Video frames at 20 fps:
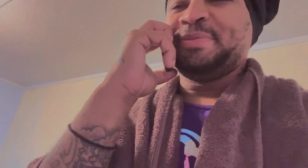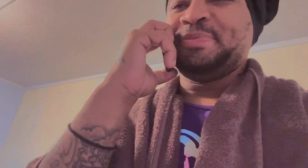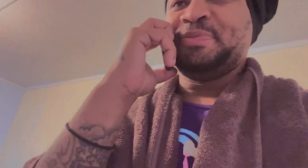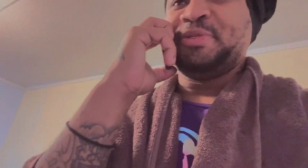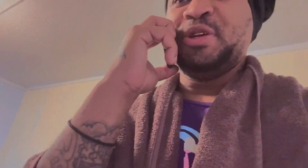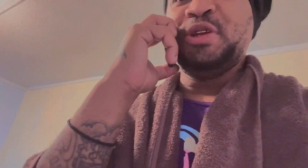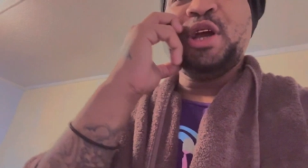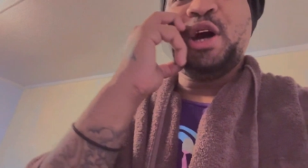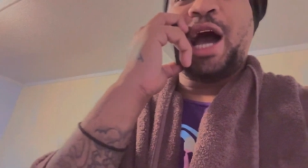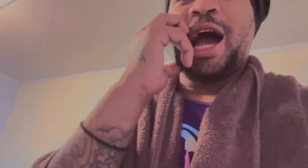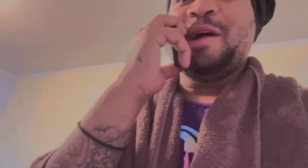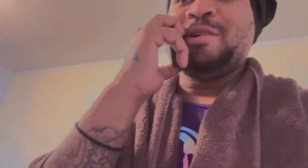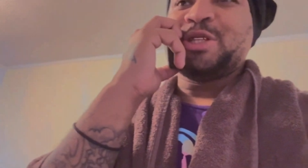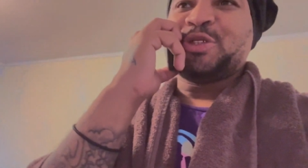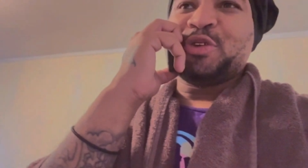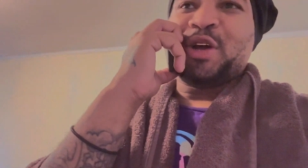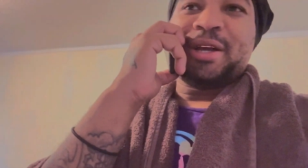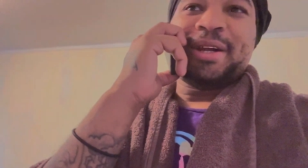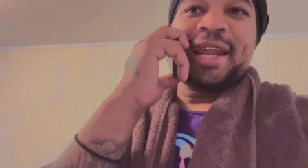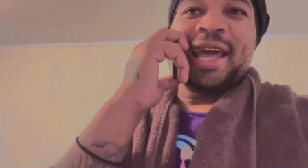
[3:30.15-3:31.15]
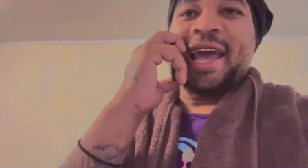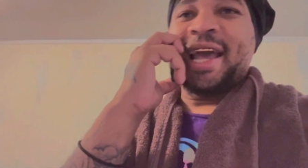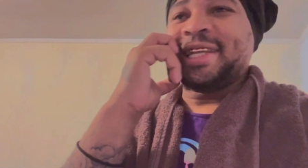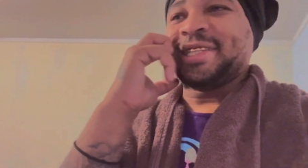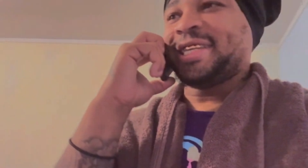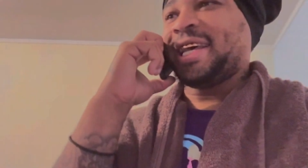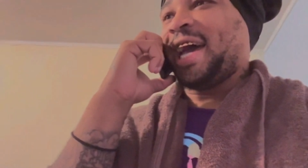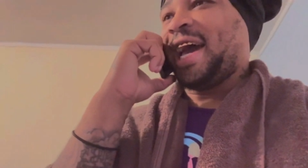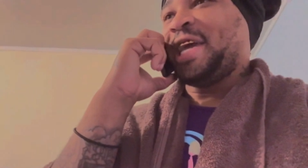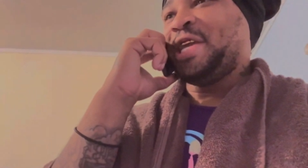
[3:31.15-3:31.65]
You know, I was drunk last
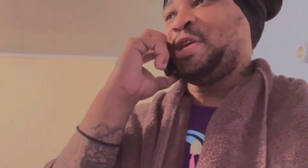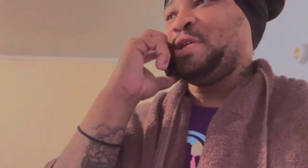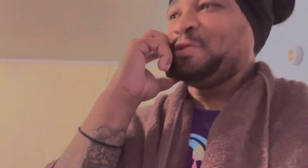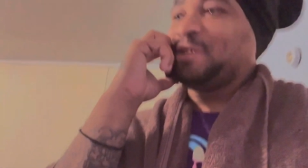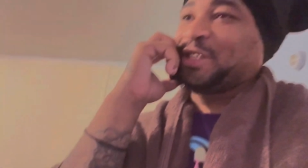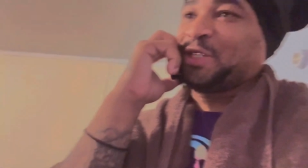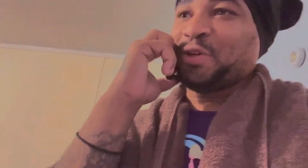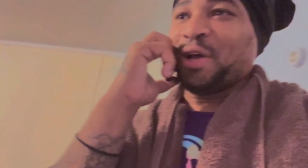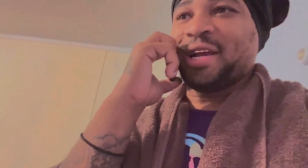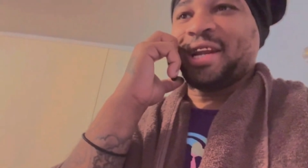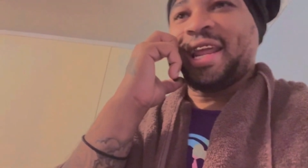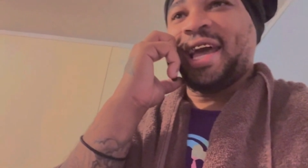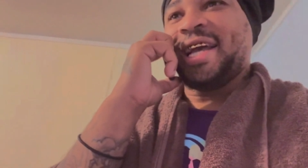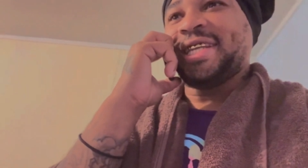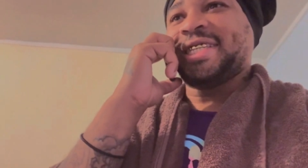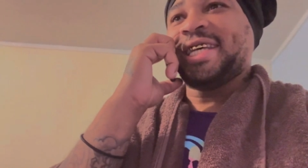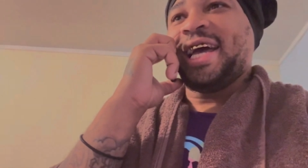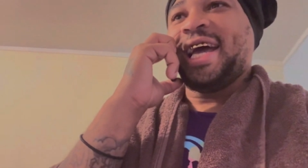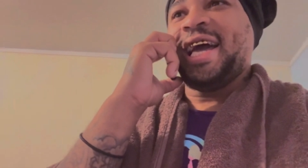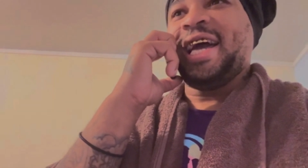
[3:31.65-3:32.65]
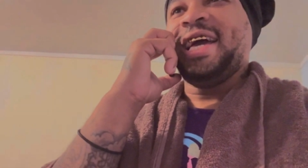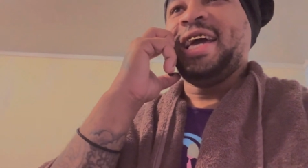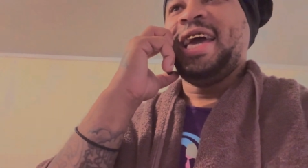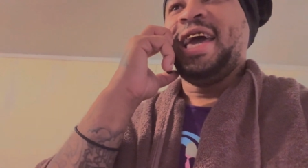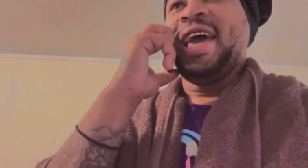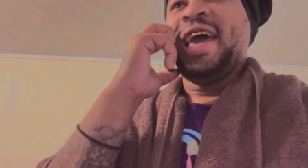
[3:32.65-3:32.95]
time. You were drunk last time.